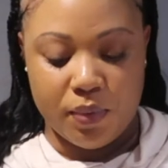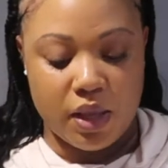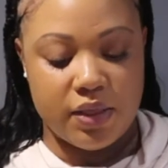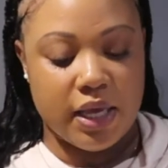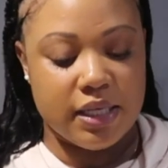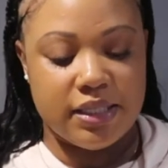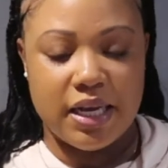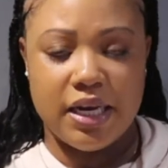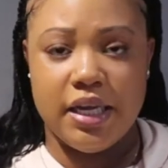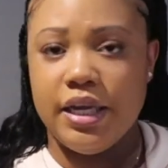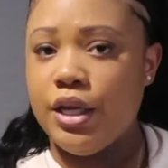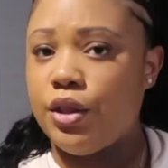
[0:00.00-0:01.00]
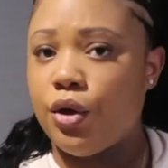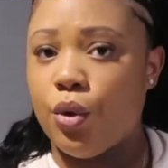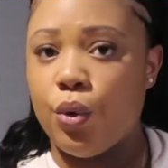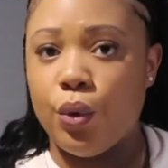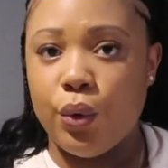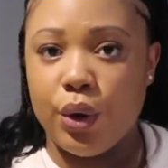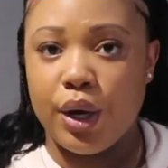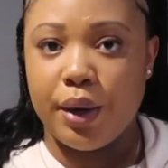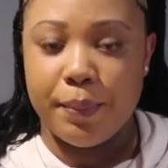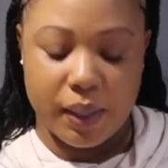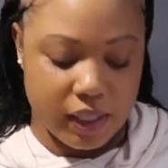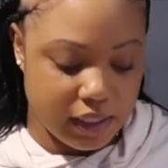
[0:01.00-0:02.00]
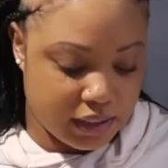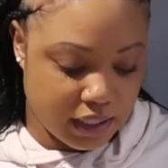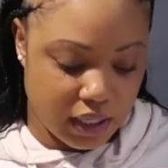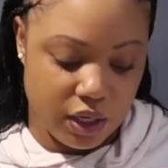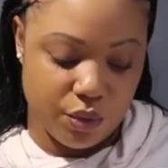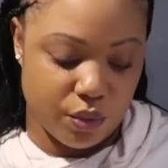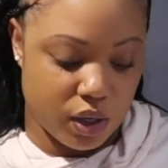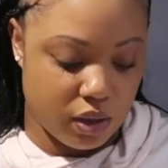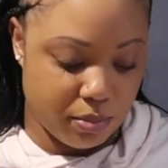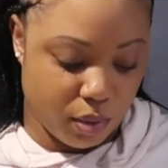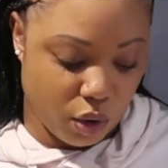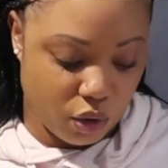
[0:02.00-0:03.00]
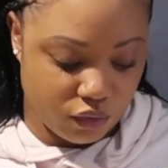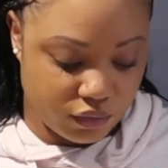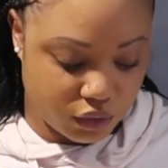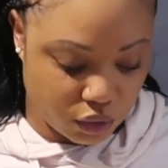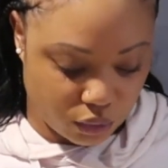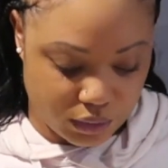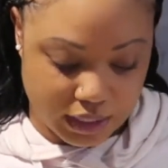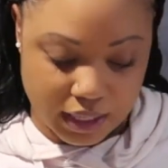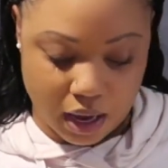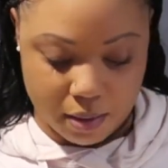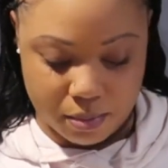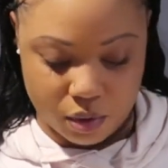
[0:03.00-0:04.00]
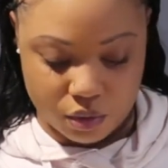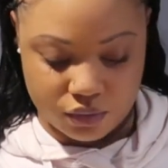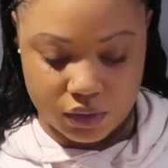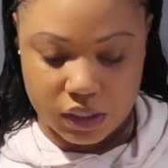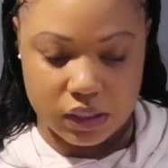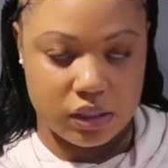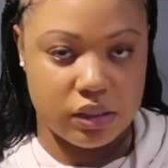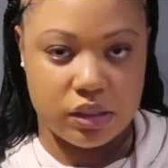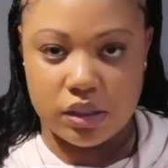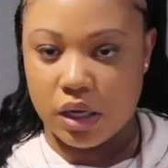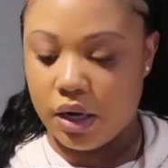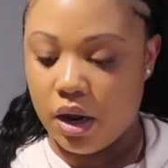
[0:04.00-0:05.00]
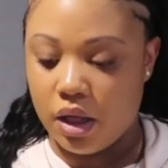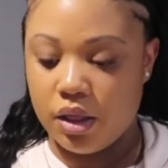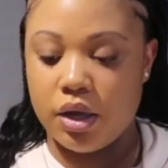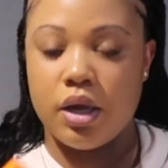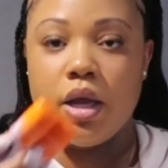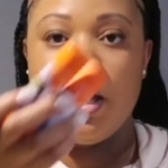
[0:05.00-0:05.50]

They said either or, but he said he wanted both, so he got both. It's $1.